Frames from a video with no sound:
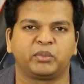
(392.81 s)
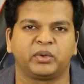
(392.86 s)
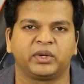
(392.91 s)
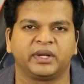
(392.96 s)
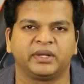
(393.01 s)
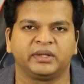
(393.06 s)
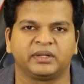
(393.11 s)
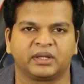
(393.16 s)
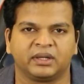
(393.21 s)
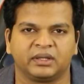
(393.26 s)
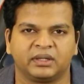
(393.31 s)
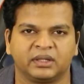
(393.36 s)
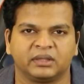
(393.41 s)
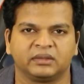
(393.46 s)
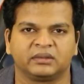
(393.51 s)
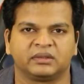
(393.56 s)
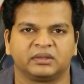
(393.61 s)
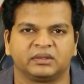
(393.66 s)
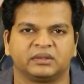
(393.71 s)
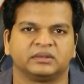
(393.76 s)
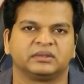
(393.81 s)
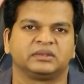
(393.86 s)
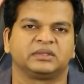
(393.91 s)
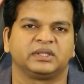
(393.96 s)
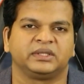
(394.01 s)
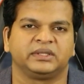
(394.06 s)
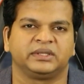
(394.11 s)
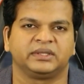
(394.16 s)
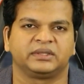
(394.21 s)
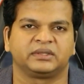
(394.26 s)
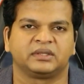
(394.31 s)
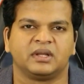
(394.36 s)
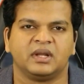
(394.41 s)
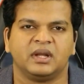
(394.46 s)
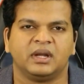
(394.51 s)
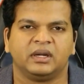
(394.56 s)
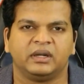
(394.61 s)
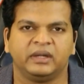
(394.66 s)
potential concerns such as